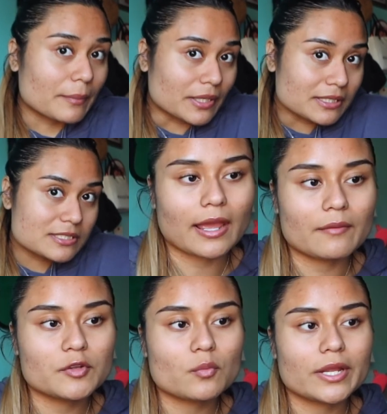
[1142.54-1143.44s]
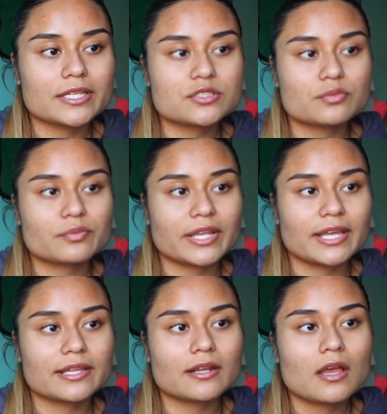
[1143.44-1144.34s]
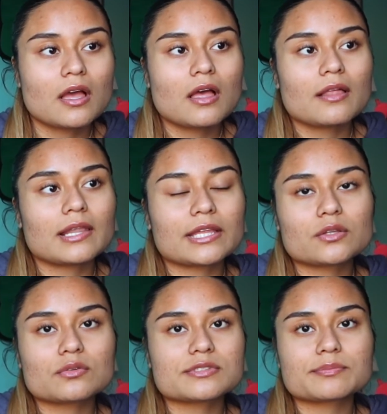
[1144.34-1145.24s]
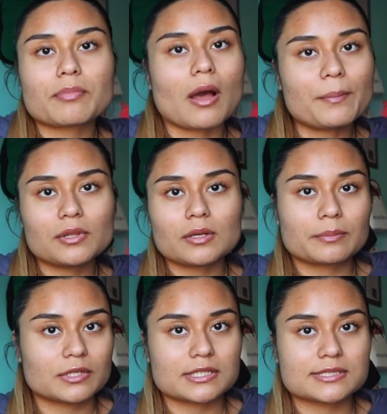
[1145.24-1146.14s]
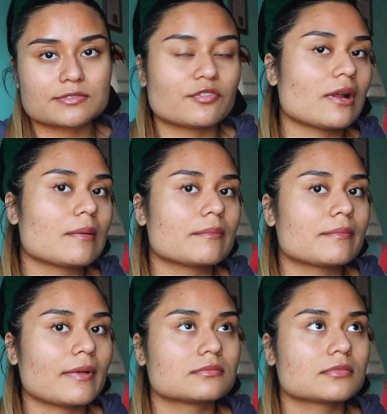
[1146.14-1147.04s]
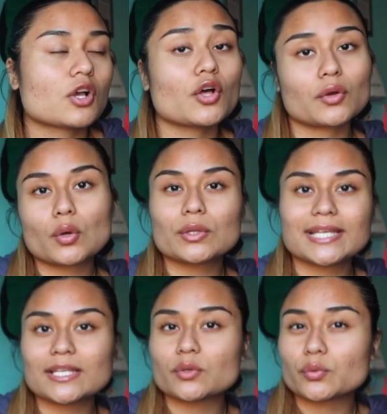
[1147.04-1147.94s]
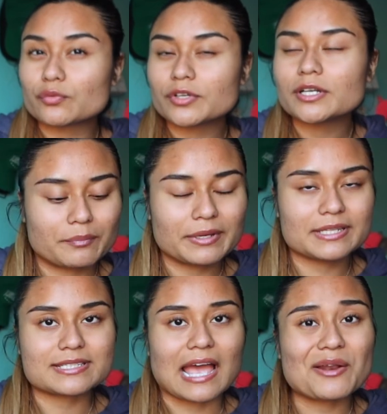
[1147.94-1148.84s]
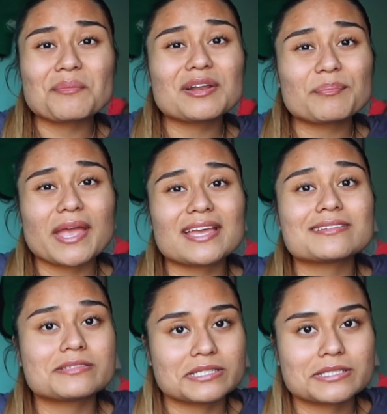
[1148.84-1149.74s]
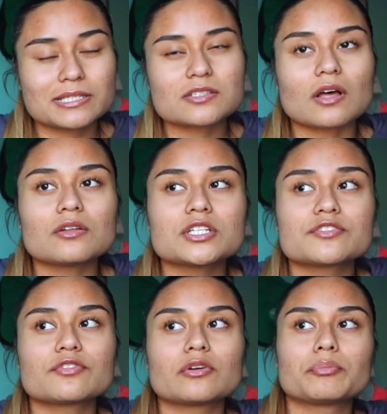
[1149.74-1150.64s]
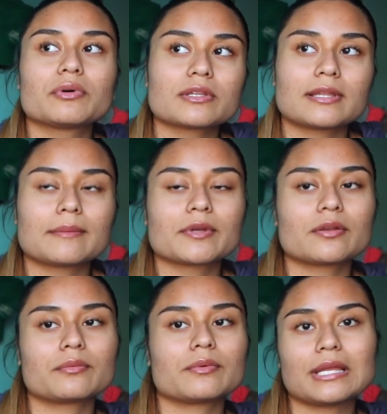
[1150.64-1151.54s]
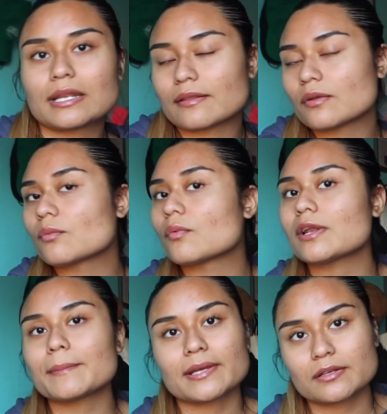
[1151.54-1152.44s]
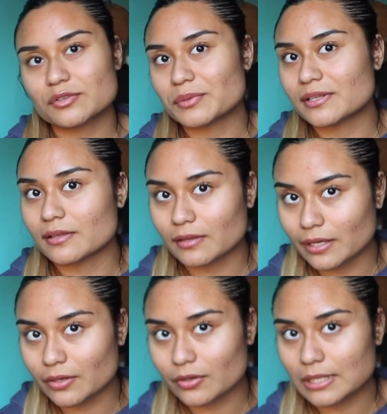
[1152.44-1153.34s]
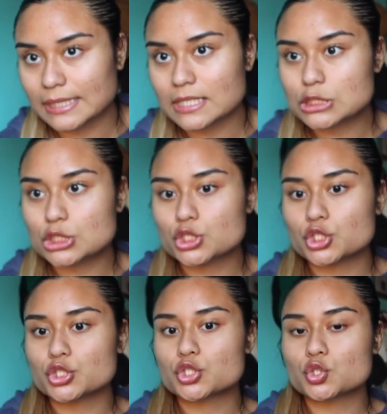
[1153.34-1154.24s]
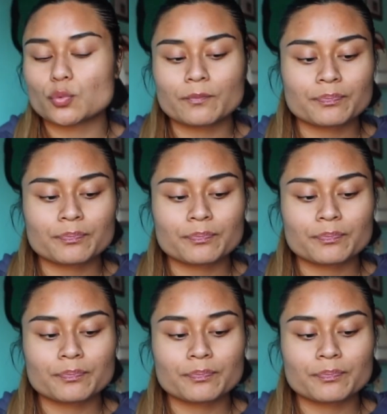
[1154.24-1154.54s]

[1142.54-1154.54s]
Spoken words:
books. I've been wanting to read like those popular books from Colleen Hoover, but I don't want to pay $16 for a book that I'm gonna read, and then what am I gonna do with it later? Like, that's just